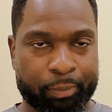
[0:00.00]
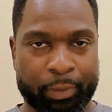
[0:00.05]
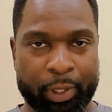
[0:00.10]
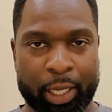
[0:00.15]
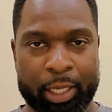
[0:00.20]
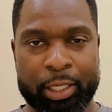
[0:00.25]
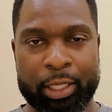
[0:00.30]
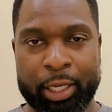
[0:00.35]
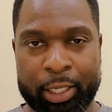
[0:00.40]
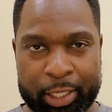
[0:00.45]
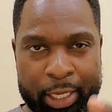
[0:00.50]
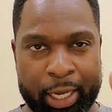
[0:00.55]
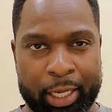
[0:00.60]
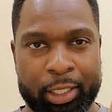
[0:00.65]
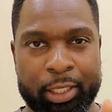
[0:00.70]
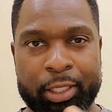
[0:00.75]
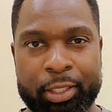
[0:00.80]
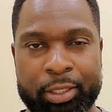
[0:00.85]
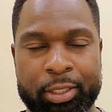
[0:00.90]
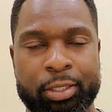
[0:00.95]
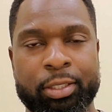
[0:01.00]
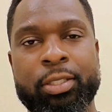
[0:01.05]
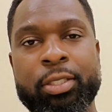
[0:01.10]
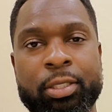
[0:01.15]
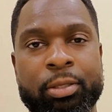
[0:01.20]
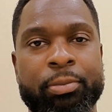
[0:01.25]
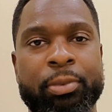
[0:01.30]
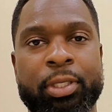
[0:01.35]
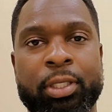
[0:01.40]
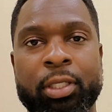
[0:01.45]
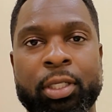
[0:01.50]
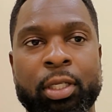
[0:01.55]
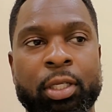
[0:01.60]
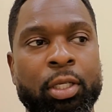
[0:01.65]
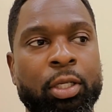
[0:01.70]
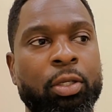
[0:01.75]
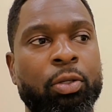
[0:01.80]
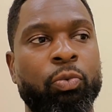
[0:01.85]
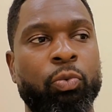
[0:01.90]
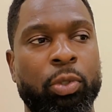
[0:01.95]
and y'all listen to me
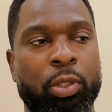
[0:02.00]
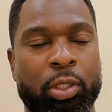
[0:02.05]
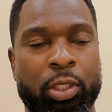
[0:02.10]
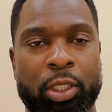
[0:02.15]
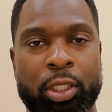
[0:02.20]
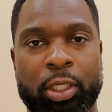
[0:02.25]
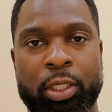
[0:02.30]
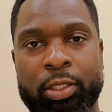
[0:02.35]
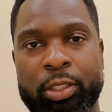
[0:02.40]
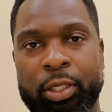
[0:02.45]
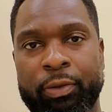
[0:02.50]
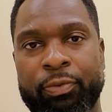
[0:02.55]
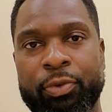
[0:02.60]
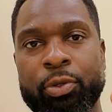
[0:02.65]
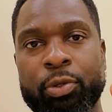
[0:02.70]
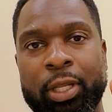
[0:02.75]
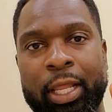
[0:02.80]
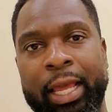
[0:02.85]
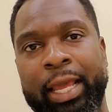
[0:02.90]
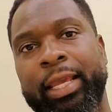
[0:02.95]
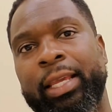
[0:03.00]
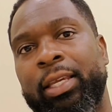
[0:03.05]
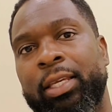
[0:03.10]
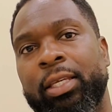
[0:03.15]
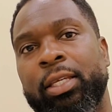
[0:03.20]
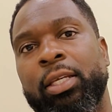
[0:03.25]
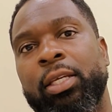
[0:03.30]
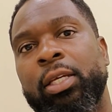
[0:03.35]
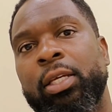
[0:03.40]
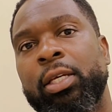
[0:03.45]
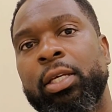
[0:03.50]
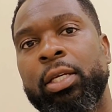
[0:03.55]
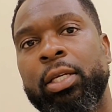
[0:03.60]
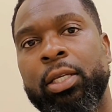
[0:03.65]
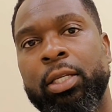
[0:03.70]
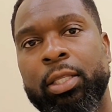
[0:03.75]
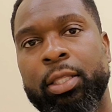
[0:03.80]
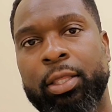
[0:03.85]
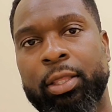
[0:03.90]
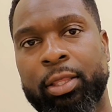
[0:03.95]
really good. See, if you like
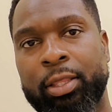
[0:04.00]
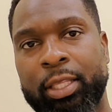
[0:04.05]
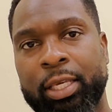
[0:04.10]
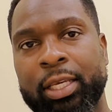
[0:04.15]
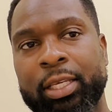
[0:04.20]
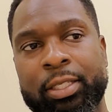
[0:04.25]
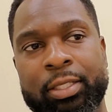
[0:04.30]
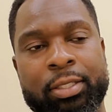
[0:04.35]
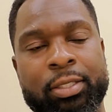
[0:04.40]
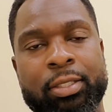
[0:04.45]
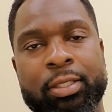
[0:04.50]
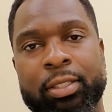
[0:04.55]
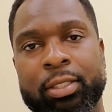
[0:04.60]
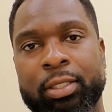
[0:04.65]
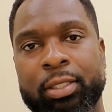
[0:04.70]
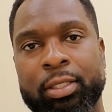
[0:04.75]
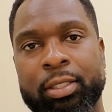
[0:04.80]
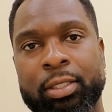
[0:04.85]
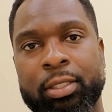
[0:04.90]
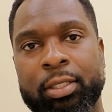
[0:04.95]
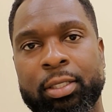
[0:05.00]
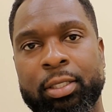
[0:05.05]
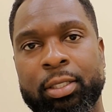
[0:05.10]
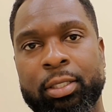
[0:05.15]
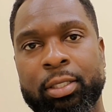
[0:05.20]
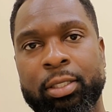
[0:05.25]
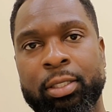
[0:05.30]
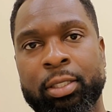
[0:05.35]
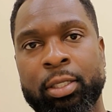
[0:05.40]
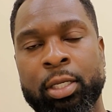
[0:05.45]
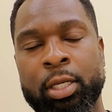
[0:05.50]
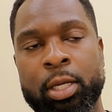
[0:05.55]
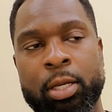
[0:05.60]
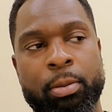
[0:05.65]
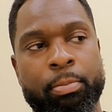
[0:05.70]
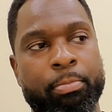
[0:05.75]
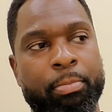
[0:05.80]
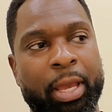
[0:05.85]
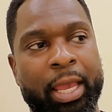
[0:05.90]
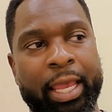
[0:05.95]
this
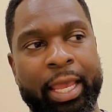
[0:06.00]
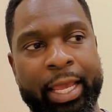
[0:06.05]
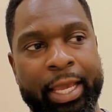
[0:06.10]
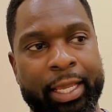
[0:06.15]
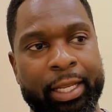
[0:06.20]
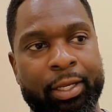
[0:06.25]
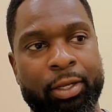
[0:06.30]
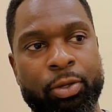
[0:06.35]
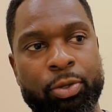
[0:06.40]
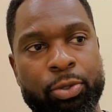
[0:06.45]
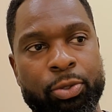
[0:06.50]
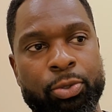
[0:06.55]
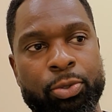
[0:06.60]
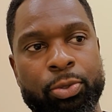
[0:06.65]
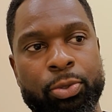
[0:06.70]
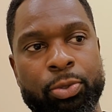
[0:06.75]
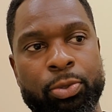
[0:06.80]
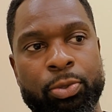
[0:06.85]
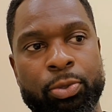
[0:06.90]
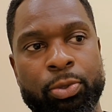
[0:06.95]
man who